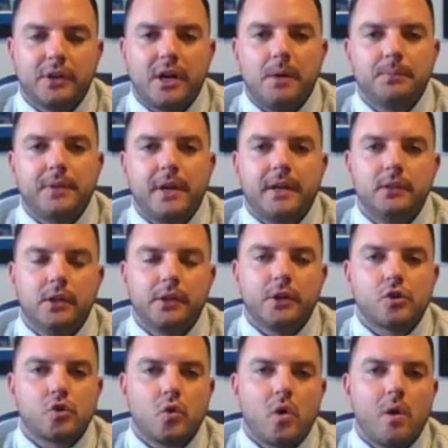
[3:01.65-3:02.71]
to come take a look
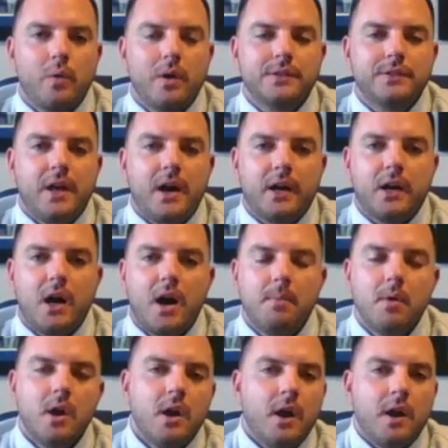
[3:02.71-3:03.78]
at troy wins dot
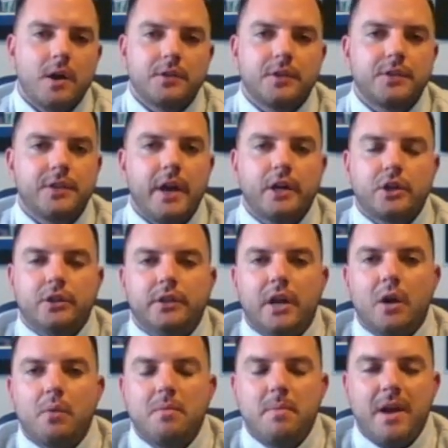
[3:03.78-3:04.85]
com. There's a section
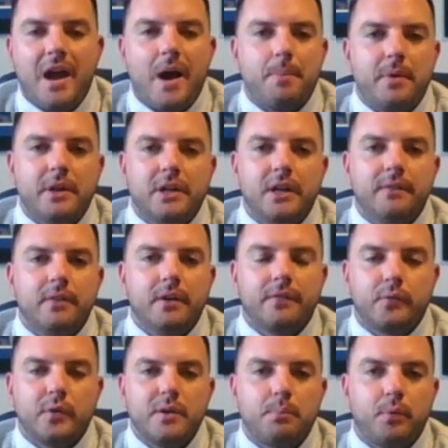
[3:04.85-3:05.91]
there. We'd be happy to give you a
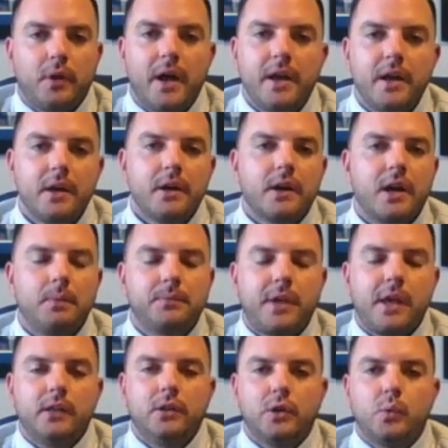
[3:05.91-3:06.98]
free play. Come
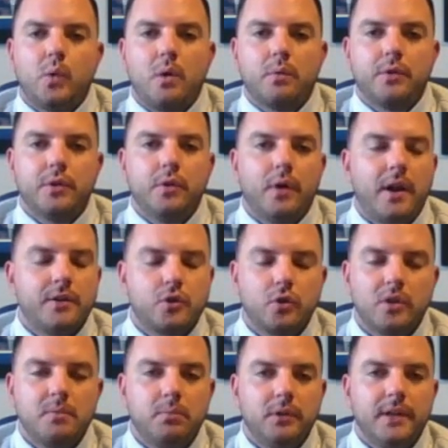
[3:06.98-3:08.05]
take a look at what we're doing. I
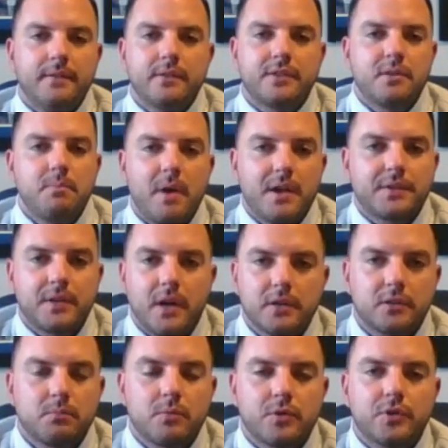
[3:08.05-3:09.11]
truly believe it's the best
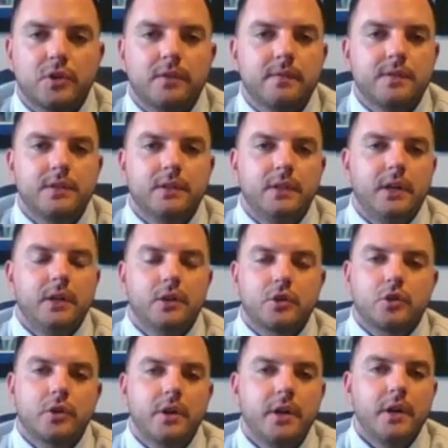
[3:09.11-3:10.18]
customer service in the
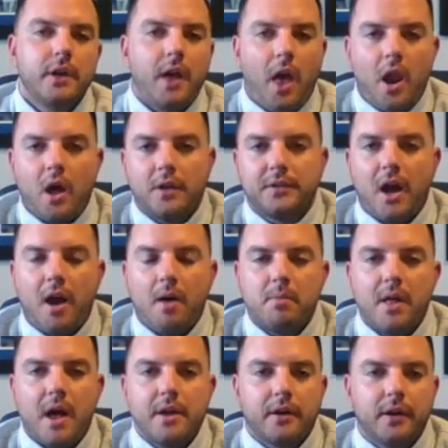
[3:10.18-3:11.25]
industry. And on top of
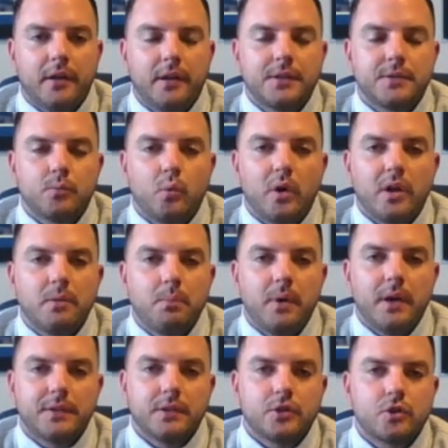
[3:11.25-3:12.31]
that, you're going to get some winning
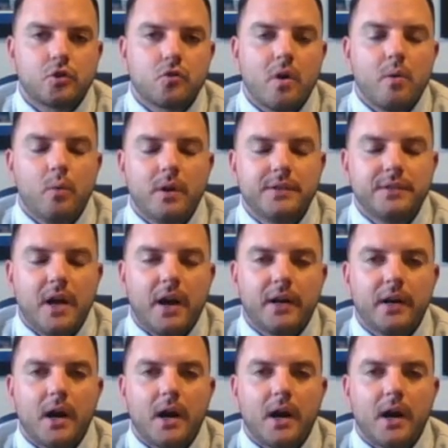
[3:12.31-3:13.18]
picks. It's troy wins dot